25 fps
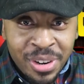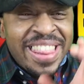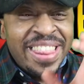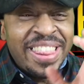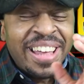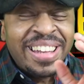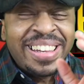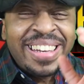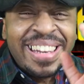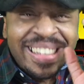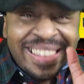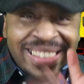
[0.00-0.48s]

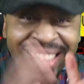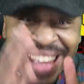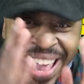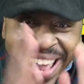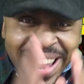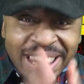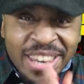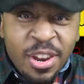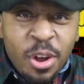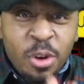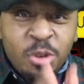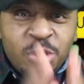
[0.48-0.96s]
The
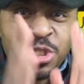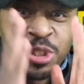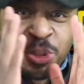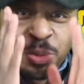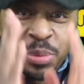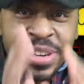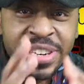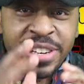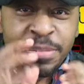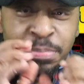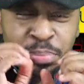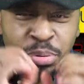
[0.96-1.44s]
Nintendo
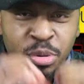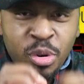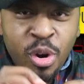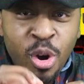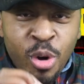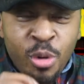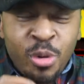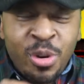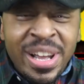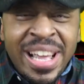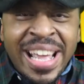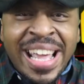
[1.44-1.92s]
Switch
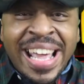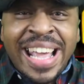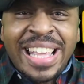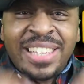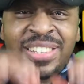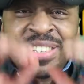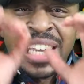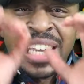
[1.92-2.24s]
Pro is